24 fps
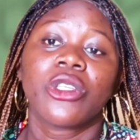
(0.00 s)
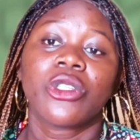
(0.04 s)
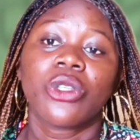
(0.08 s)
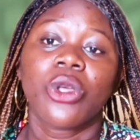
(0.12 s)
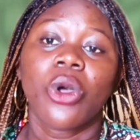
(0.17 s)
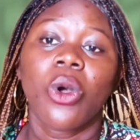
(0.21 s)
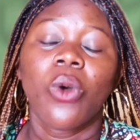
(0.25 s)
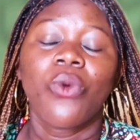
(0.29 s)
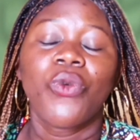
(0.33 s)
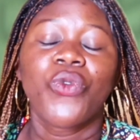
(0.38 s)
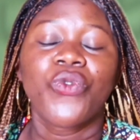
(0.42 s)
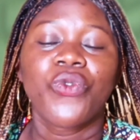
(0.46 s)

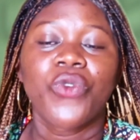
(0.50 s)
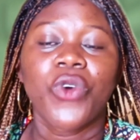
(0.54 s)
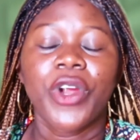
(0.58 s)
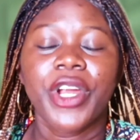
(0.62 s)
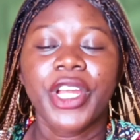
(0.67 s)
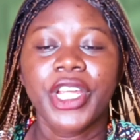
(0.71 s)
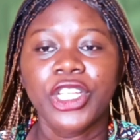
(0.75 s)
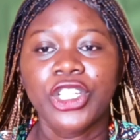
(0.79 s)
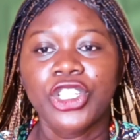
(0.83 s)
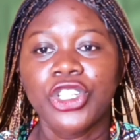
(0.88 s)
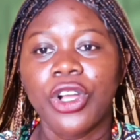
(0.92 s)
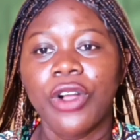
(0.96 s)
So
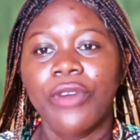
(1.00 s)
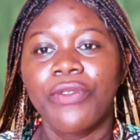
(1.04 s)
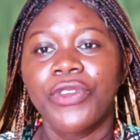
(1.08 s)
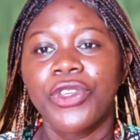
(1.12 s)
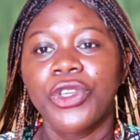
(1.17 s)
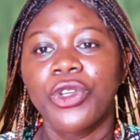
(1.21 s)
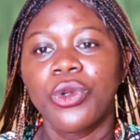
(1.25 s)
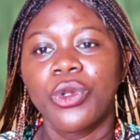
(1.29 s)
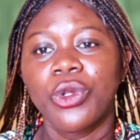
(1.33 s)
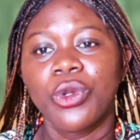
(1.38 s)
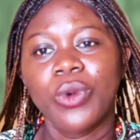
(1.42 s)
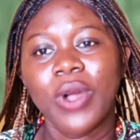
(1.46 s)
for each
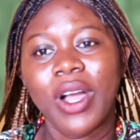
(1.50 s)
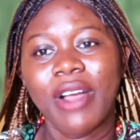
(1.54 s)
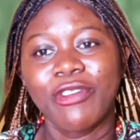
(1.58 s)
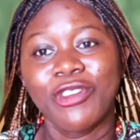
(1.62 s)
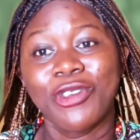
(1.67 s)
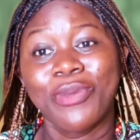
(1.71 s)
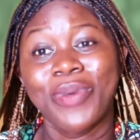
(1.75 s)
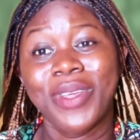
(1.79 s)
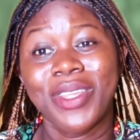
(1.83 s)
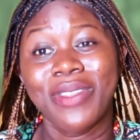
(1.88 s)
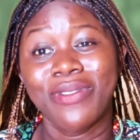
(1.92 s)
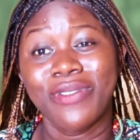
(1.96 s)
of you, you
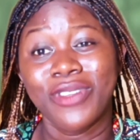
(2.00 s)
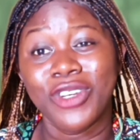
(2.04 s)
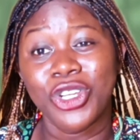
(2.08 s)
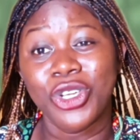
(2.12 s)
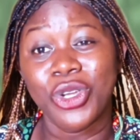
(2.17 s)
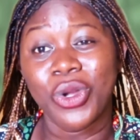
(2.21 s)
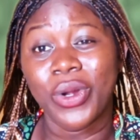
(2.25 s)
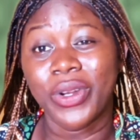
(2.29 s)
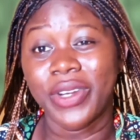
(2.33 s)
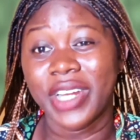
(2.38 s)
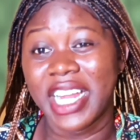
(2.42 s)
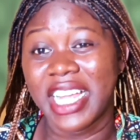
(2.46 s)
have to pay
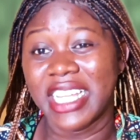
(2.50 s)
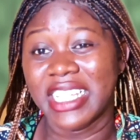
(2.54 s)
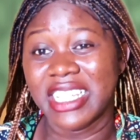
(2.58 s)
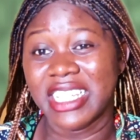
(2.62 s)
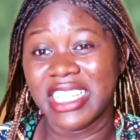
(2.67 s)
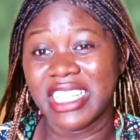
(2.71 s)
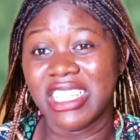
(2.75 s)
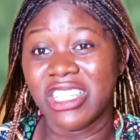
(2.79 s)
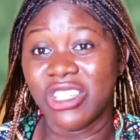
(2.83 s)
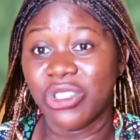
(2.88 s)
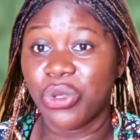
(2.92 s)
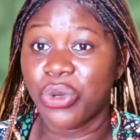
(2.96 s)

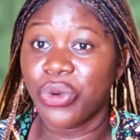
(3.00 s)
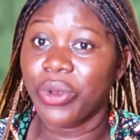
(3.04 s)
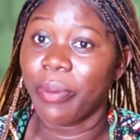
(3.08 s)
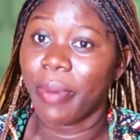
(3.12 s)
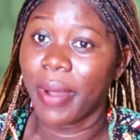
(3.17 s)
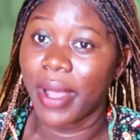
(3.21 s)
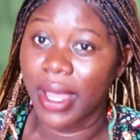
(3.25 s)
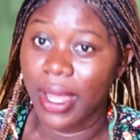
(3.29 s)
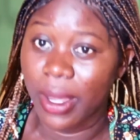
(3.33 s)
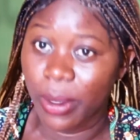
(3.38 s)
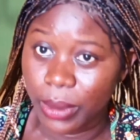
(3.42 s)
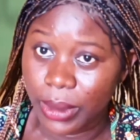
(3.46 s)

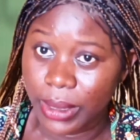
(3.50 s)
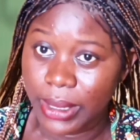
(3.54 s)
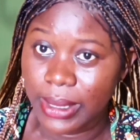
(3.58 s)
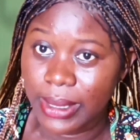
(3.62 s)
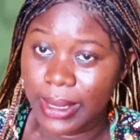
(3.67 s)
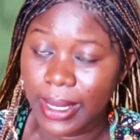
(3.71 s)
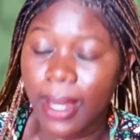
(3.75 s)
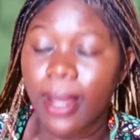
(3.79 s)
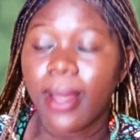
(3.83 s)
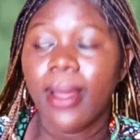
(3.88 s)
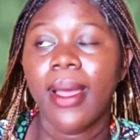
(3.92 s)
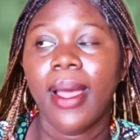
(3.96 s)

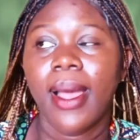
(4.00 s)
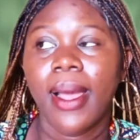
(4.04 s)
£363.